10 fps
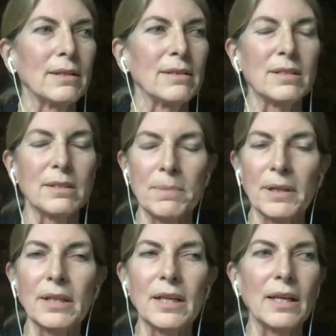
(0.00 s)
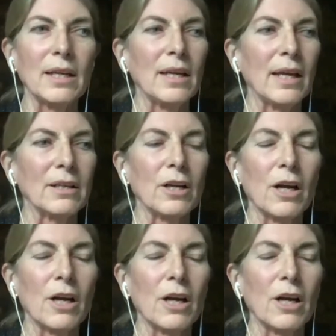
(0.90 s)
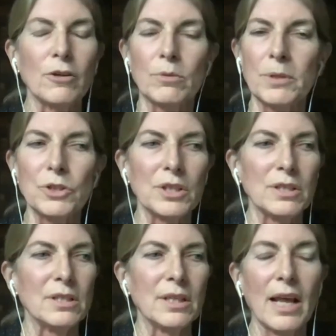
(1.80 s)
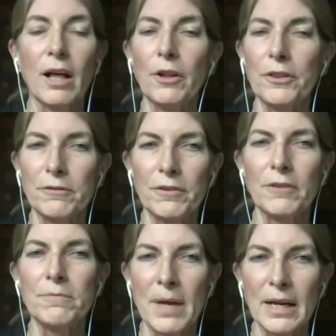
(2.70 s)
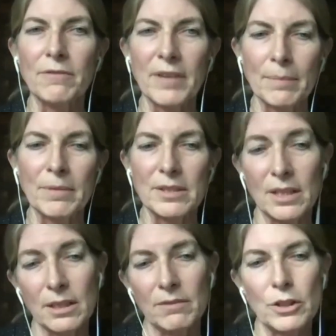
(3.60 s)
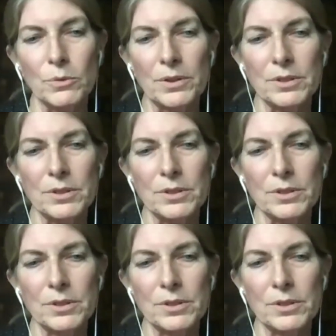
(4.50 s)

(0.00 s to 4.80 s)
stability and contributions and health of many families and individuals.